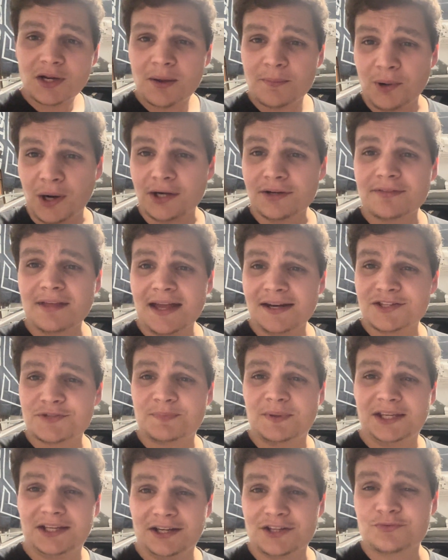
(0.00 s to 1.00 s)
Part of that is
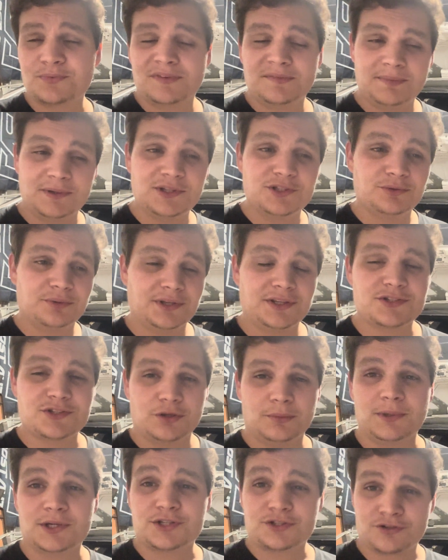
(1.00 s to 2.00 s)
because we've been doing
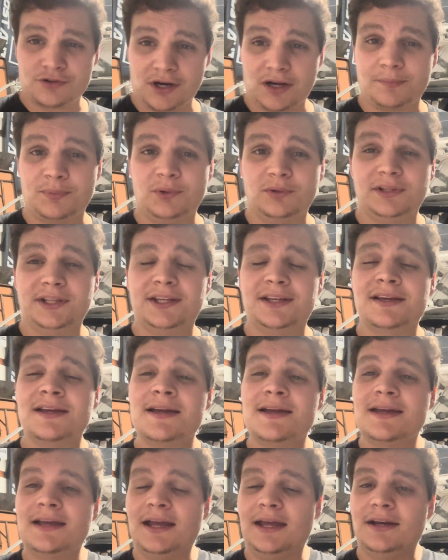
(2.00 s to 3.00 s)
so much truck pulling,
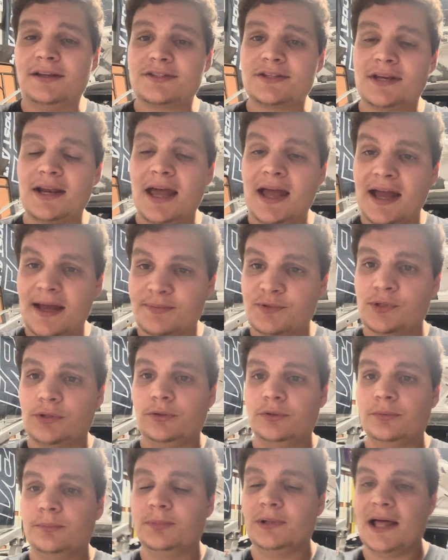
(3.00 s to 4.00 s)
and it's an
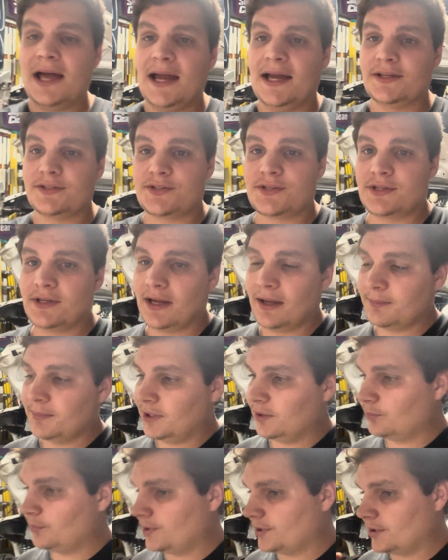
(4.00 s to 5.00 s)
absolute blast. I
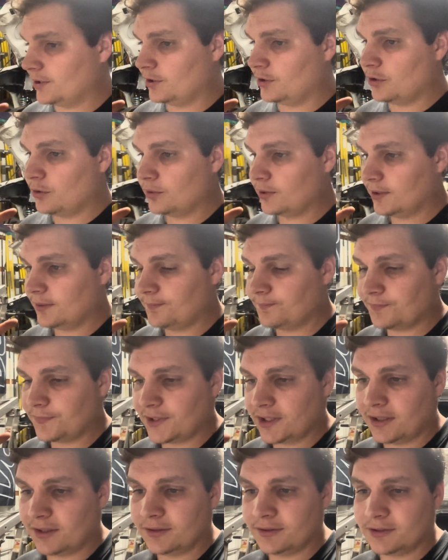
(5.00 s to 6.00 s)
mean, we can go to
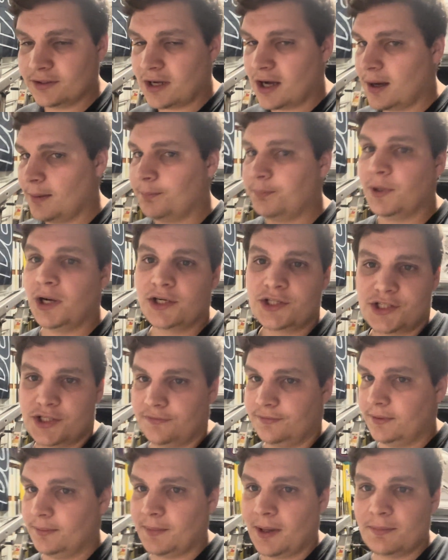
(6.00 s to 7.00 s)
a bunch
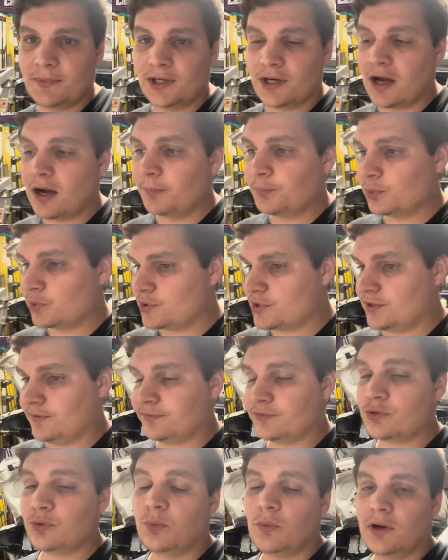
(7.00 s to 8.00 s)
of them. I mean, upwards
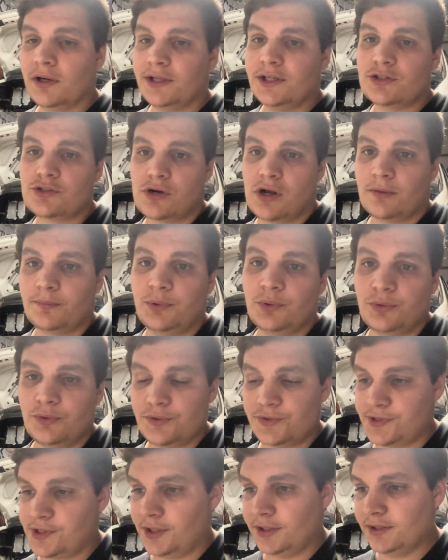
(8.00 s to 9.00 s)
of 20 truck
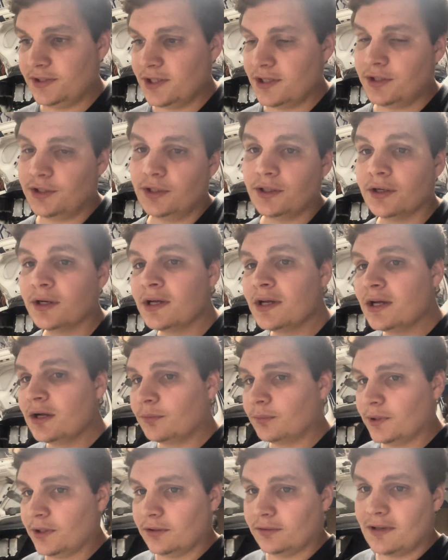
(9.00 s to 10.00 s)
pulls a year.
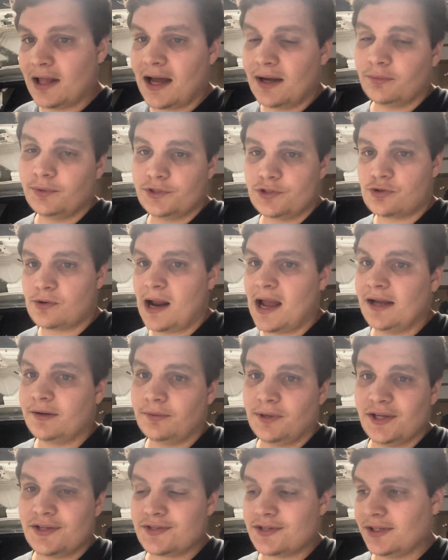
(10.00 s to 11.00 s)
We're a lot with drag
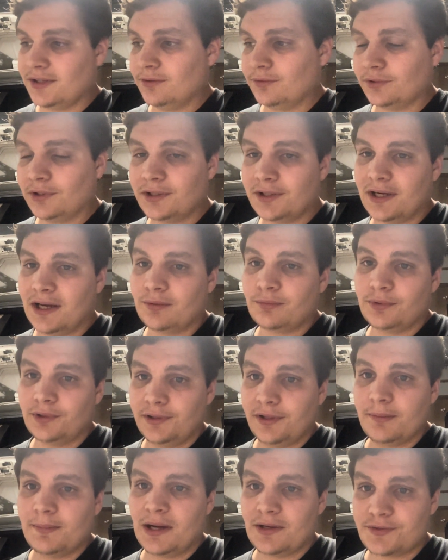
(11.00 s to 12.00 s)
racing. You're looking at
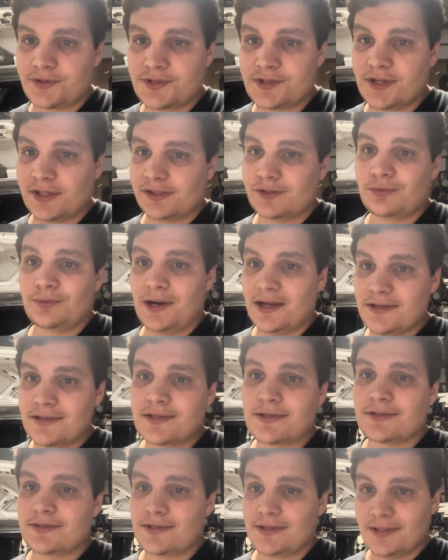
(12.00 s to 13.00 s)
really about 6
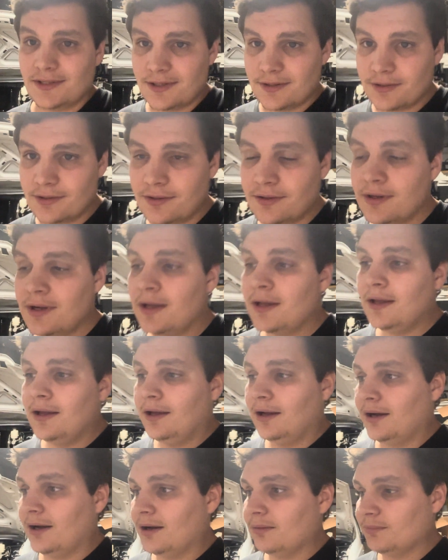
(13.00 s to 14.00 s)
races a year
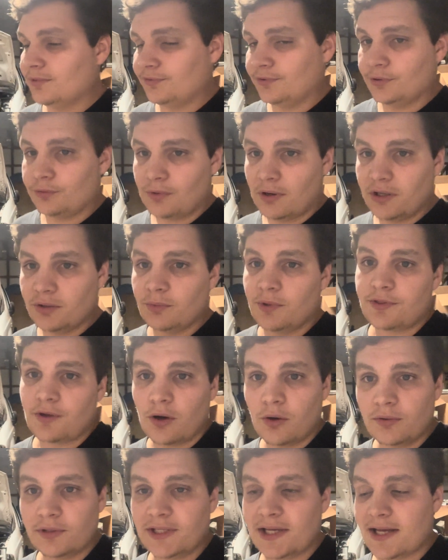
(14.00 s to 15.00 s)
if you're running with
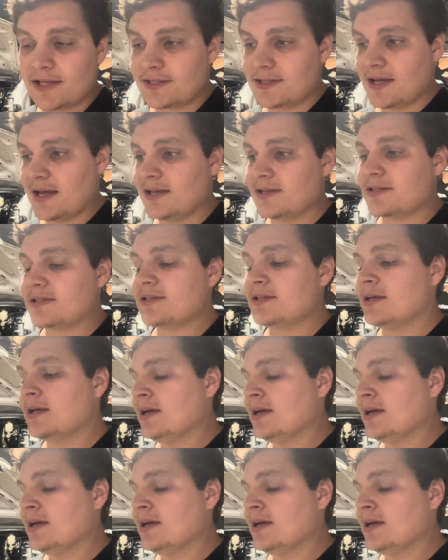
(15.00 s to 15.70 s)
ODSS.